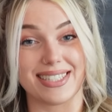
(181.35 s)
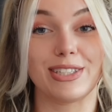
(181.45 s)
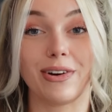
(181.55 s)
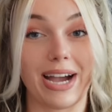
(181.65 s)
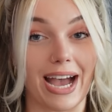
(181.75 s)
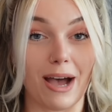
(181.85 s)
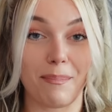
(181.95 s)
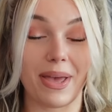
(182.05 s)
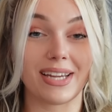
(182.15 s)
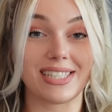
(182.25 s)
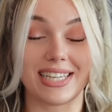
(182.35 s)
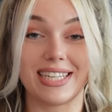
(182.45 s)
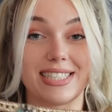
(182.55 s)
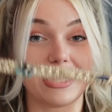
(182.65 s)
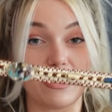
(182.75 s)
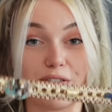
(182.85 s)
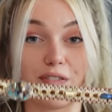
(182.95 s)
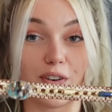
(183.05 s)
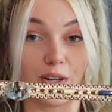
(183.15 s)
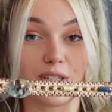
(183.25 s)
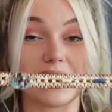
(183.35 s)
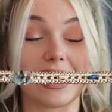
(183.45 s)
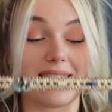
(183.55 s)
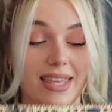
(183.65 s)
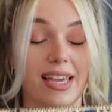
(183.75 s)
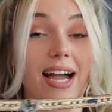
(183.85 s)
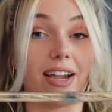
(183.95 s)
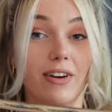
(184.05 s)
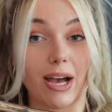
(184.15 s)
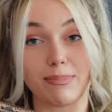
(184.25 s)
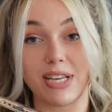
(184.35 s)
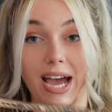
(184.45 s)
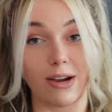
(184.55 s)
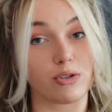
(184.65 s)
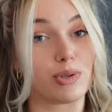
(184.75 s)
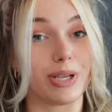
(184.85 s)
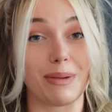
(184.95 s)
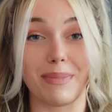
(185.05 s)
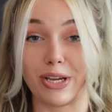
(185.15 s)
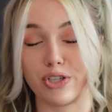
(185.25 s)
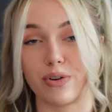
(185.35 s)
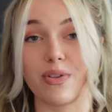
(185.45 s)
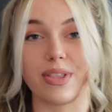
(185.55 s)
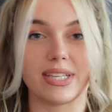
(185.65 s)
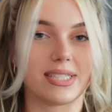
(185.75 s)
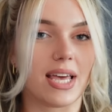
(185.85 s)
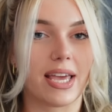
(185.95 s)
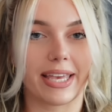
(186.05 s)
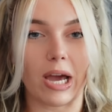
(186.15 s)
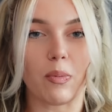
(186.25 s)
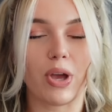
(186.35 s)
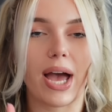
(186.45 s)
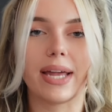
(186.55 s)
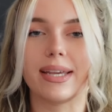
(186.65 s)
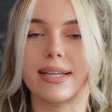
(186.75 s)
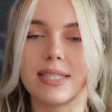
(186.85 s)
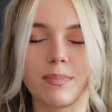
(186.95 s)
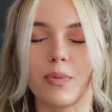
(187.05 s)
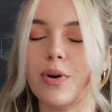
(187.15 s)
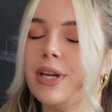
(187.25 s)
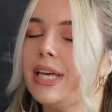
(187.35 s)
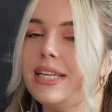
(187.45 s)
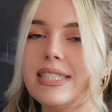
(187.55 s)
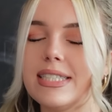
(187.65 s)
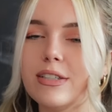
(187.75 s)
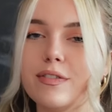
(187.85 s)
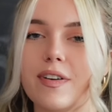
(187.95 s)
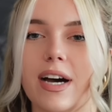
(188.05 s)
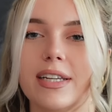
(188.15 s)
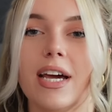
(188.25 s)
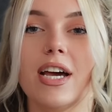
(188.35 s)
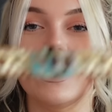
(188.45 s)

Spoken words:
So a hat band is the first thing I grabbed to actually make sure this cowboy hat isn't boring and is still fun.